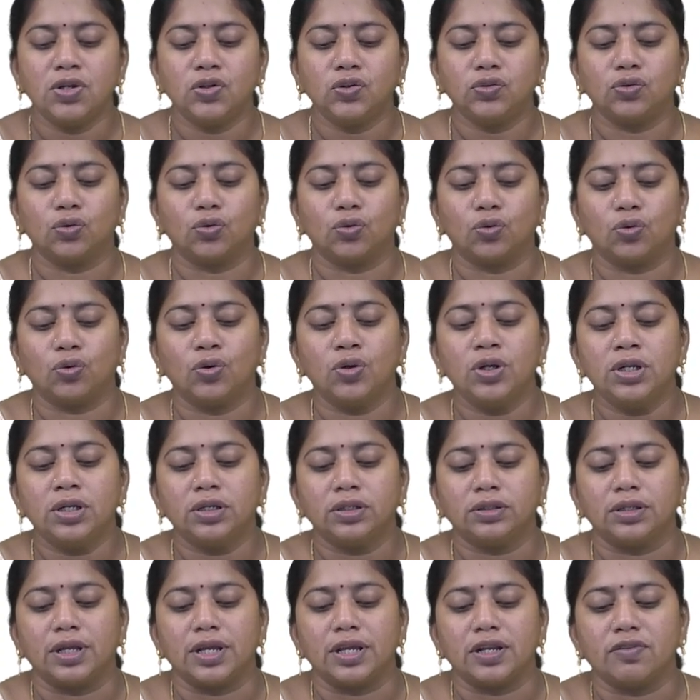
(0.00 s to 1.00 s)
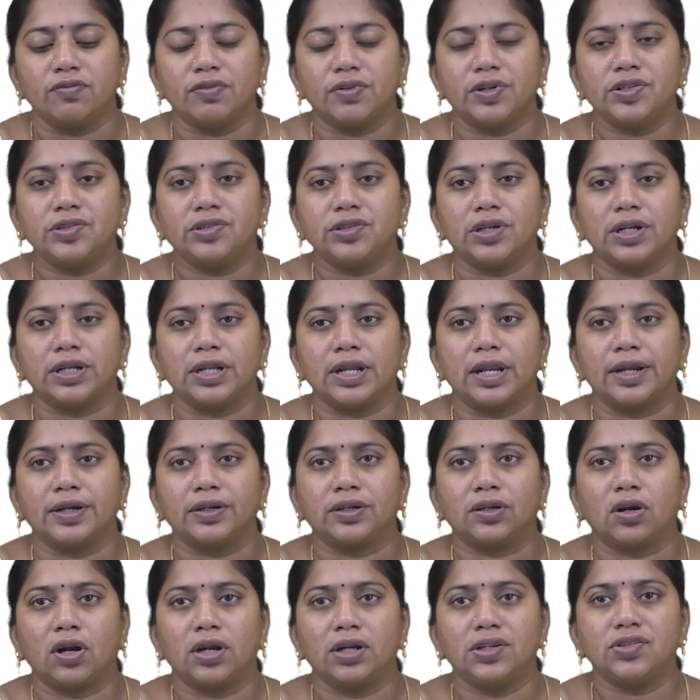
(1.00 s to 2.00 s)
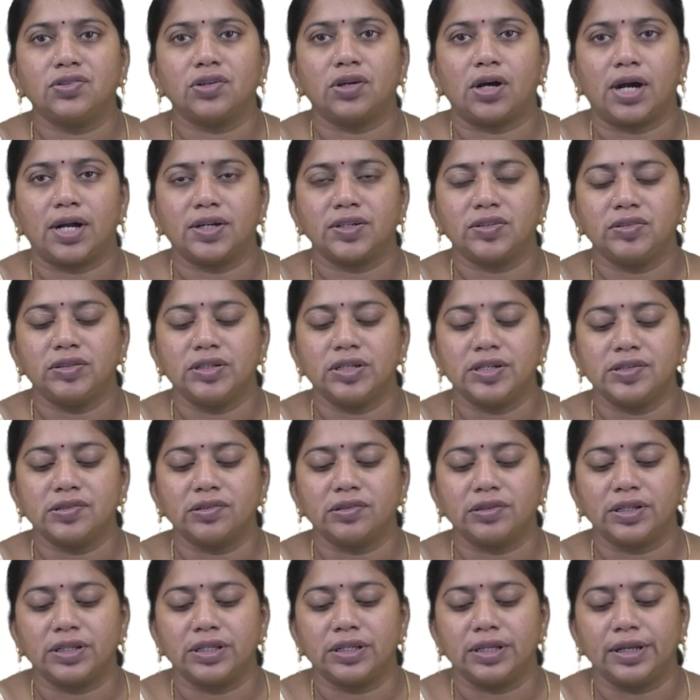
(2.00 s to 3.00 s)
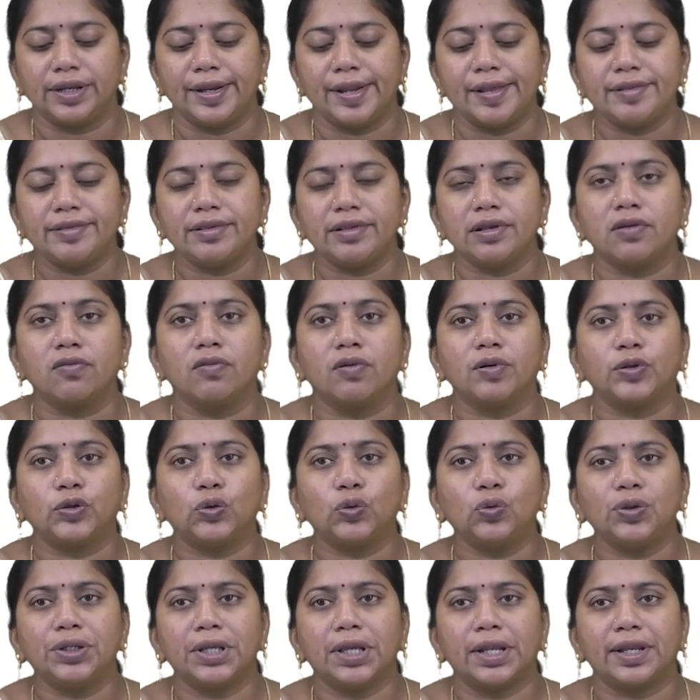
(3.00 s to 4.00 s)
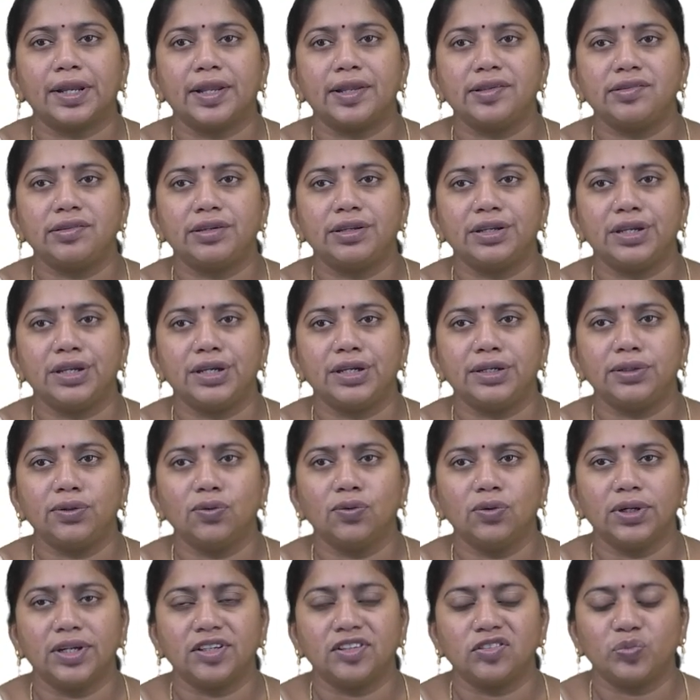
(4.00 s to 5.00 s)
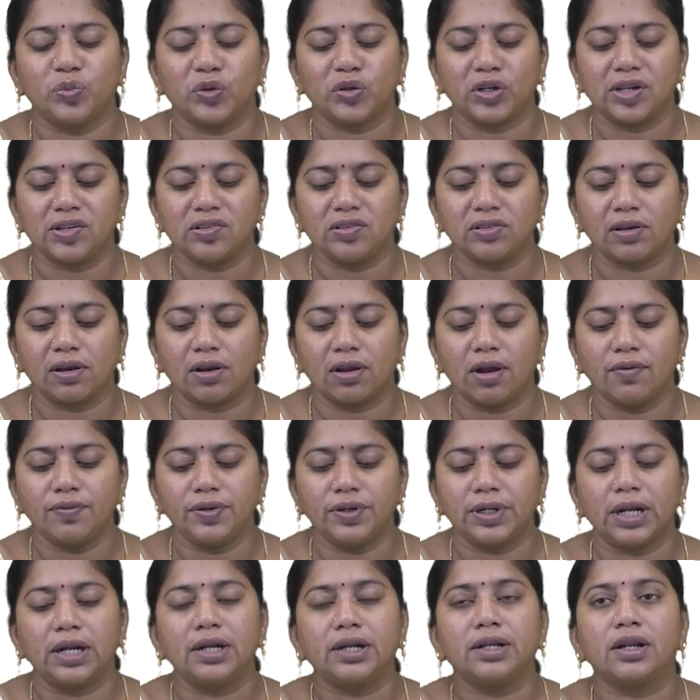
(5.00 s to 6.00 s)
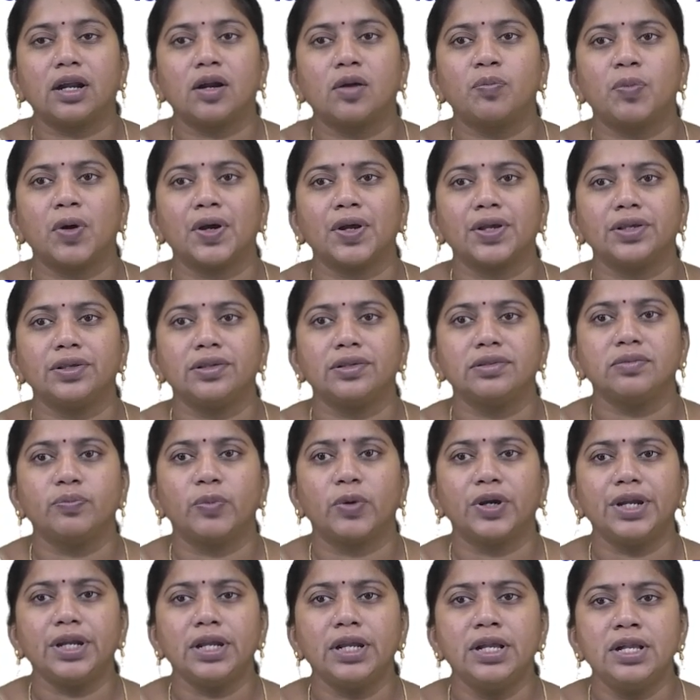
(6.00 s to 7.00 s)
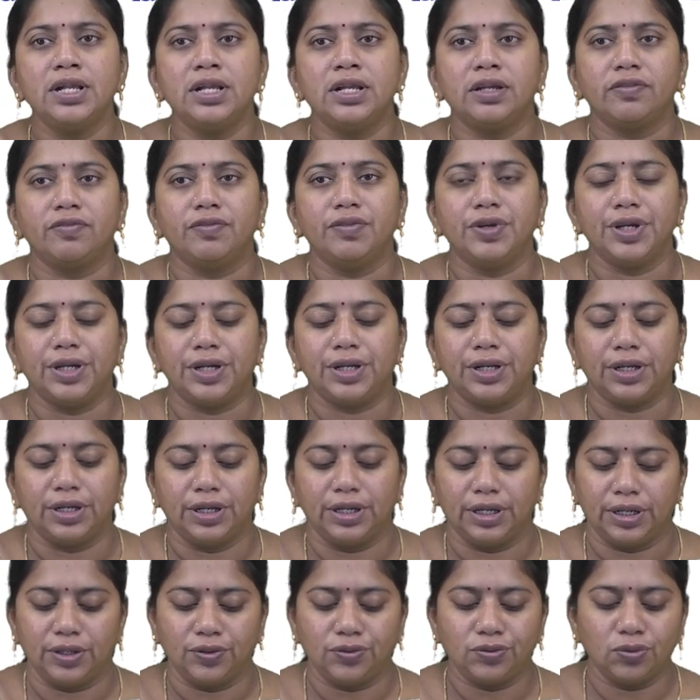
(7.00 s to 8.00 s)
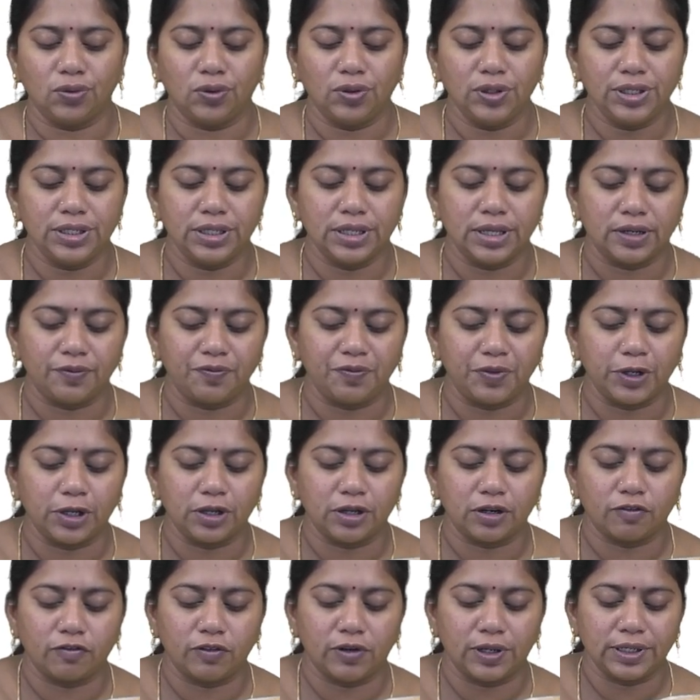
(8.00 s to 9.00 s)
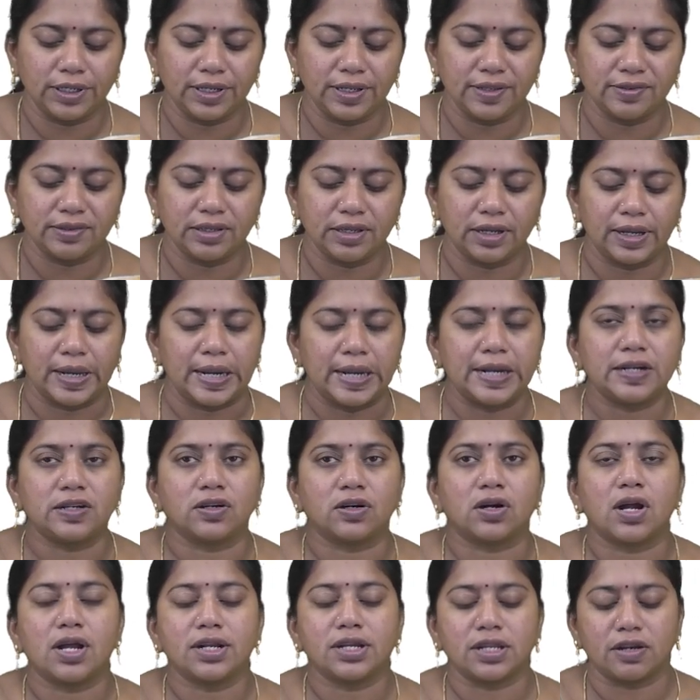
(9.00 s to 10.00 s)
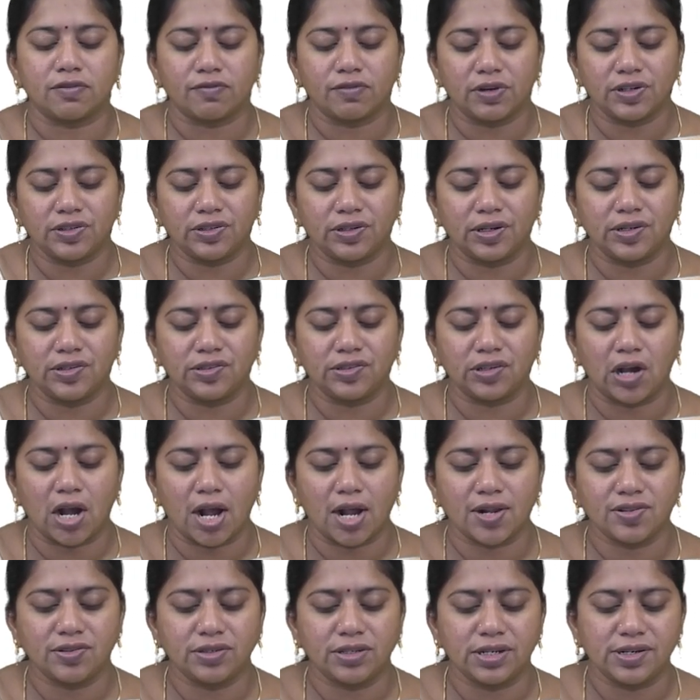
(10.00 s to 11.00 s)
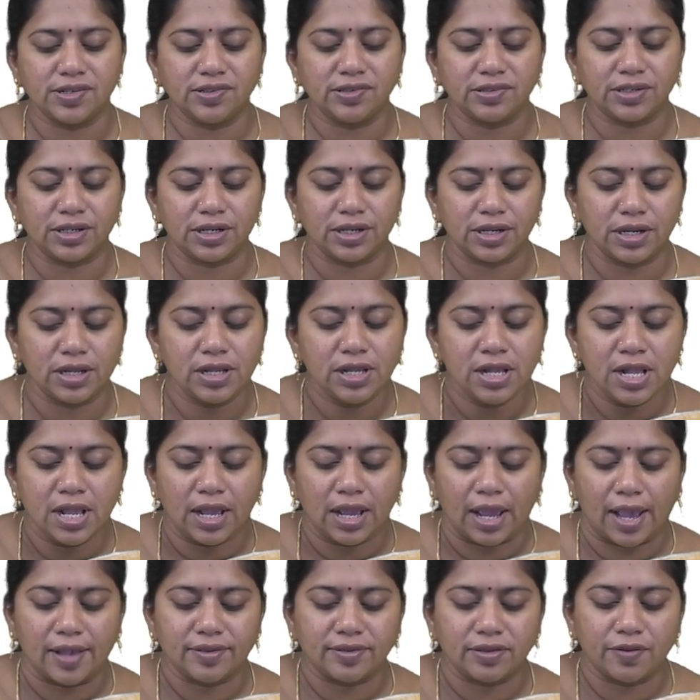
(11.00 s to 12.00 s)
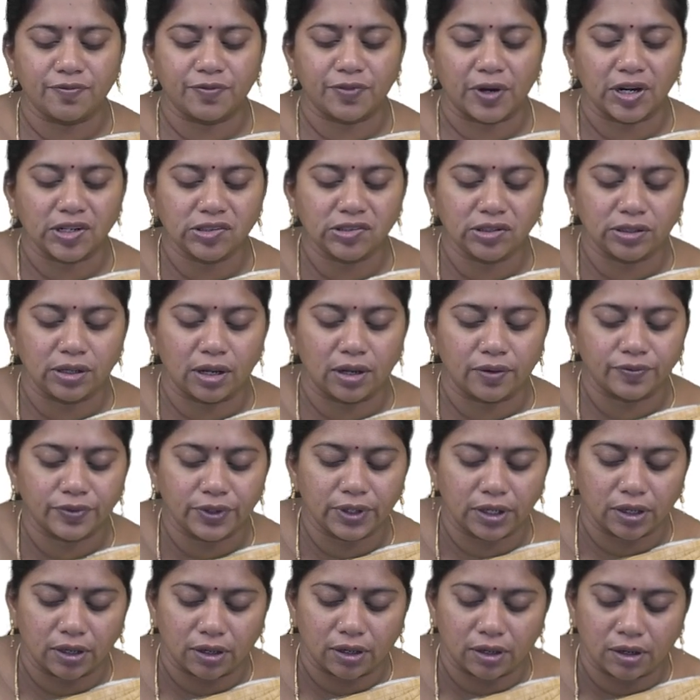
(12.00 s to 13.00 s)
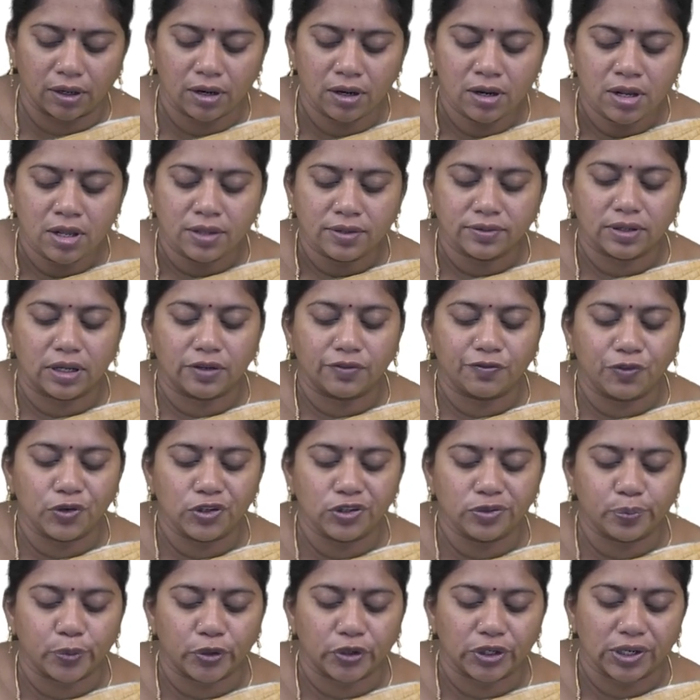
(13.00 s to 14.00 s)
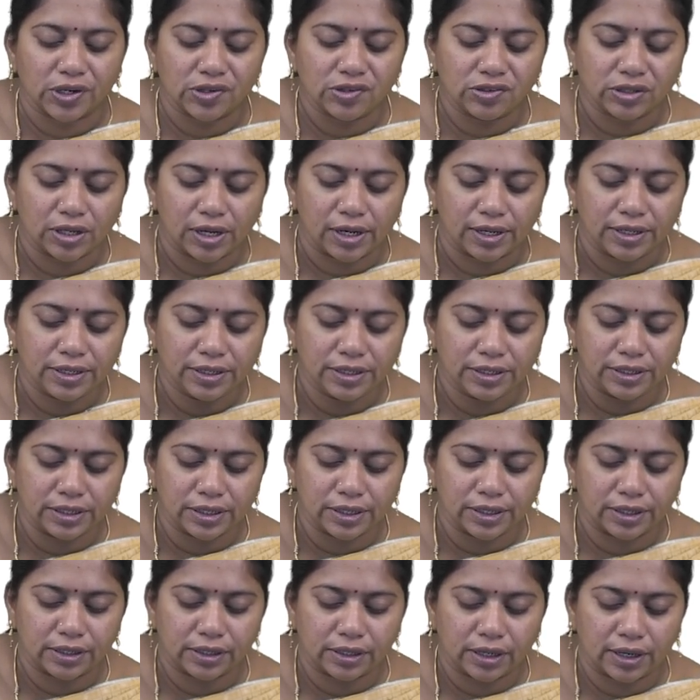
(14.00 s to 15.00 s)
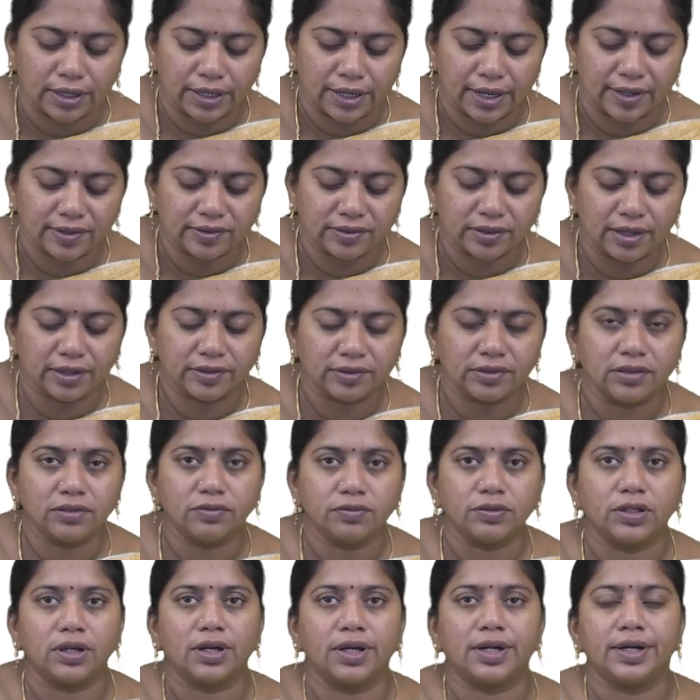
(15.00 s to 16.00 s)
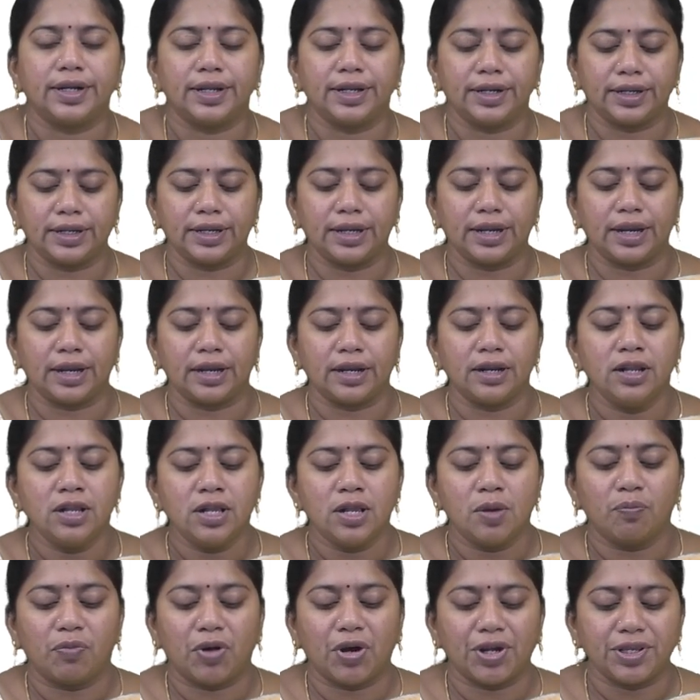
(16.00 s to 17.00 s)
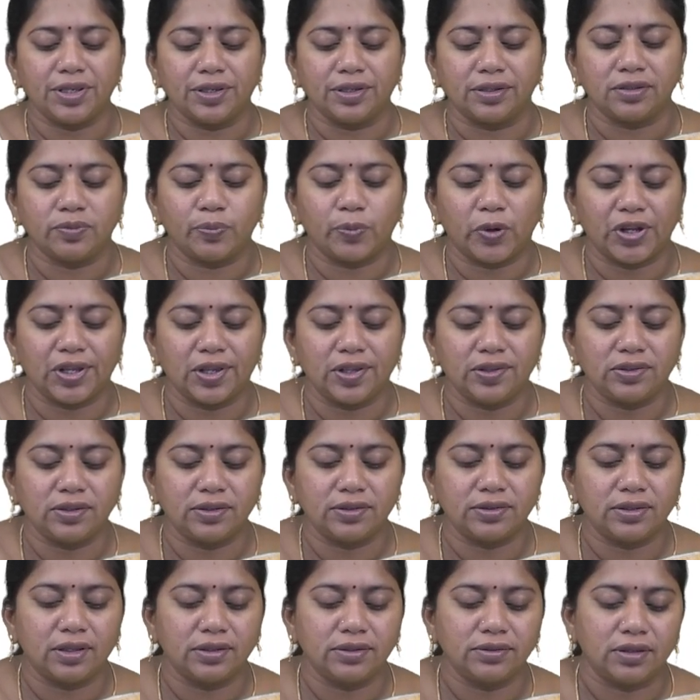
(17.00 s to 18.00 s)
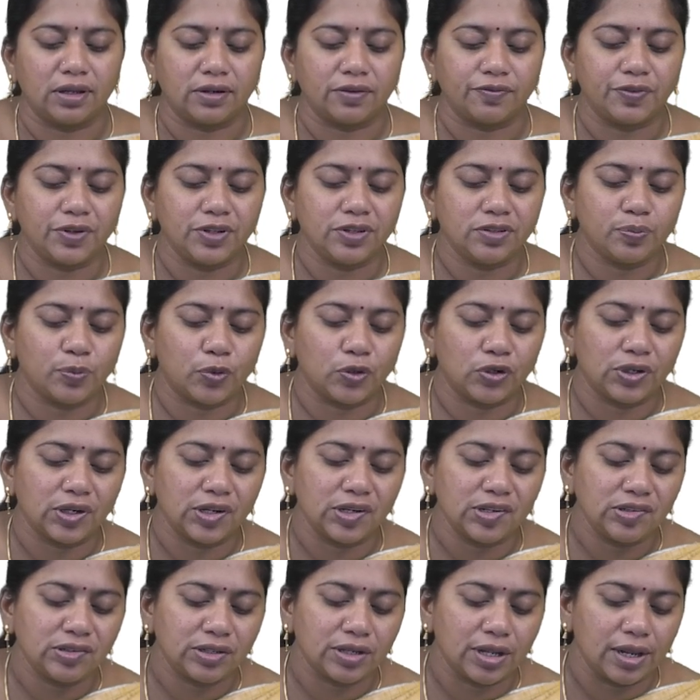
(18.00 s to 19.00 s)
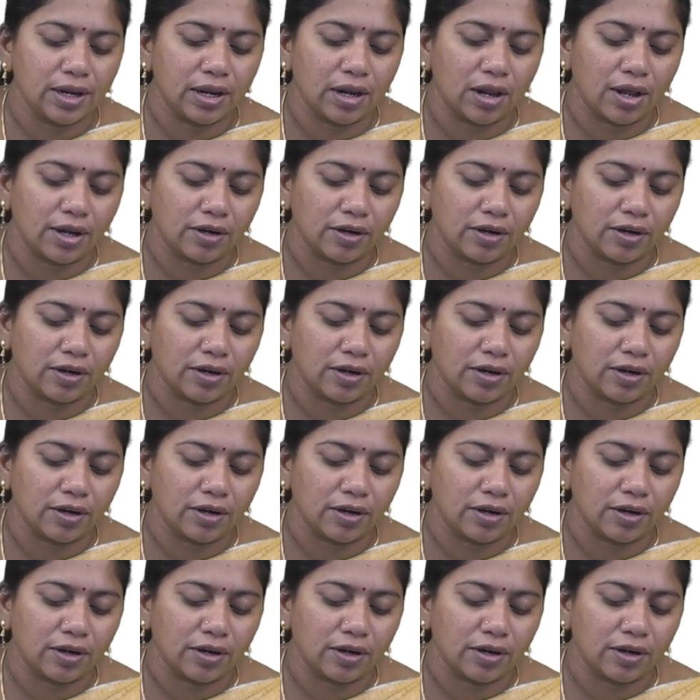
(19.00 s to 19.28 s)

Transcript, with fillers: So, the inversion electron charge density Ns equal to N S T into exponential of delta pi s by Vt. So, here figure one is the electron inversion charge density as a function of the surface potential. Here on x-axis we are taking pi s. Pi s is the surface potential.